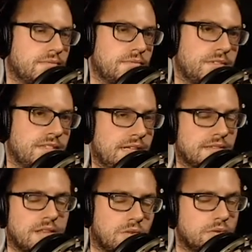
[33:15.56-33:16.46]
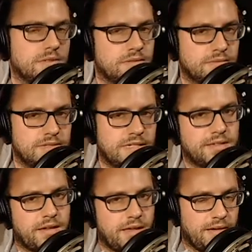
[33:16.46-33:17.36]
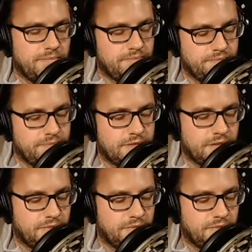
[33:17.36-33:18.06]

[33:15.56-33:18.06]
scenes, locals and scenes like that. So